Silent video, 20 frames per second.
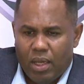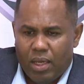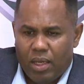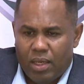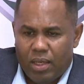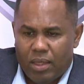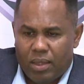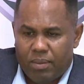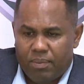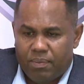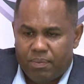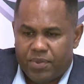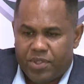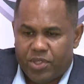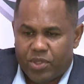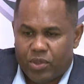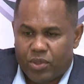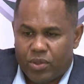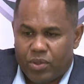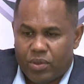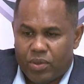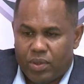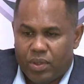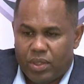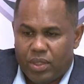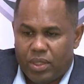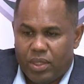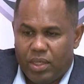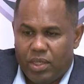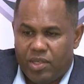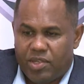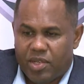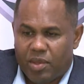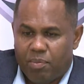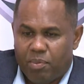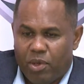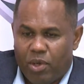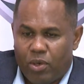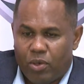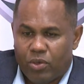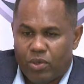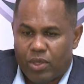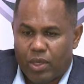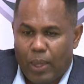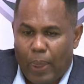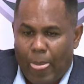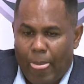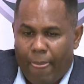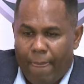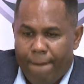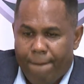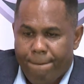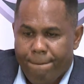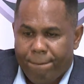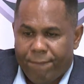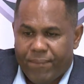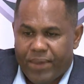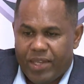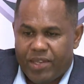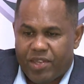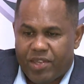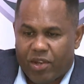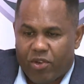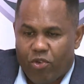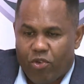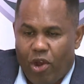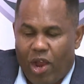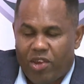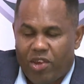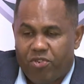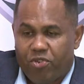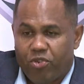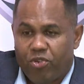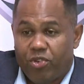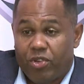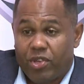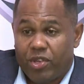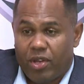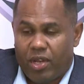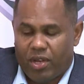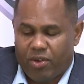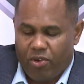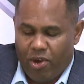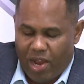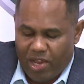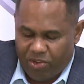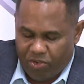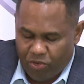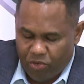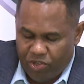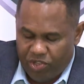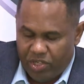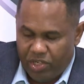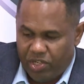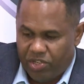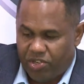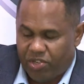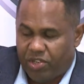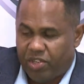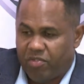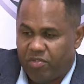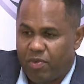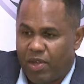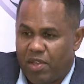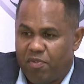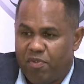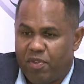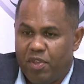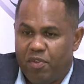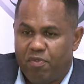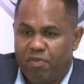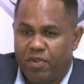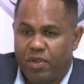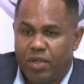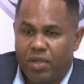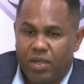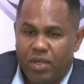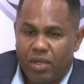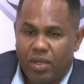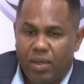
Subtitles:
So it's a grassroots initiative by FIFA,